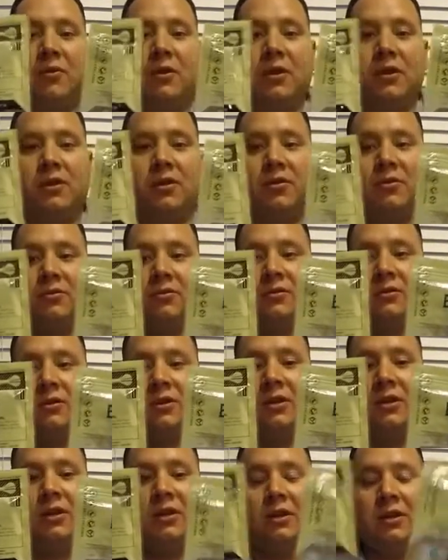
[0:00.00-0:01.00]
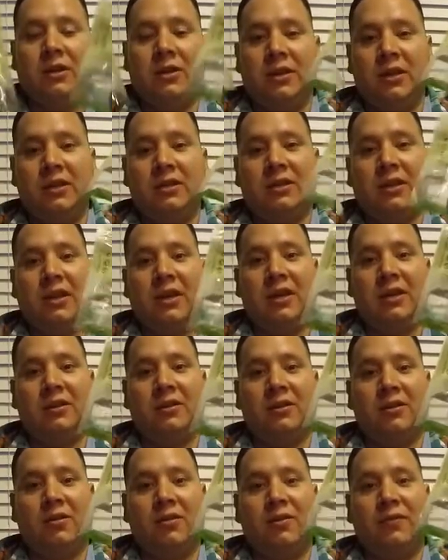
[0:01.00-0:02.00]
of those. These again,
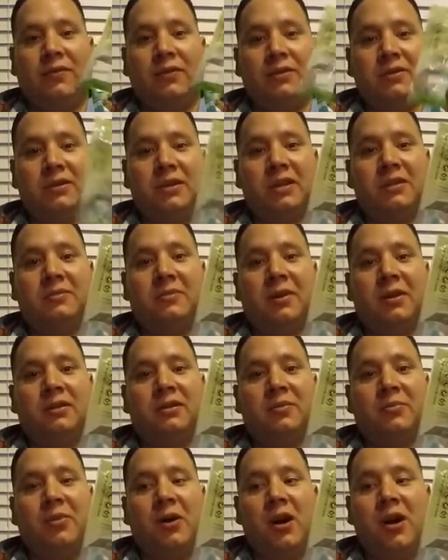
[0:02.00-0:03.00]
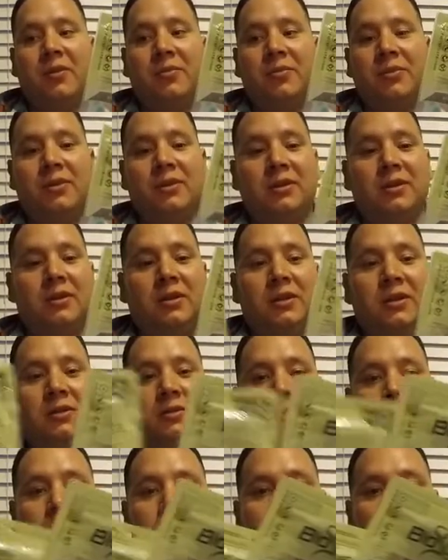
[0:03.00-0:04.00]
they go for $6 a pop.
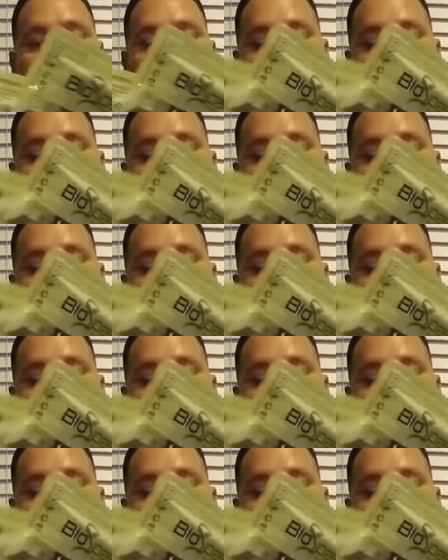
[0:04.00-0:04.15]
So this would have been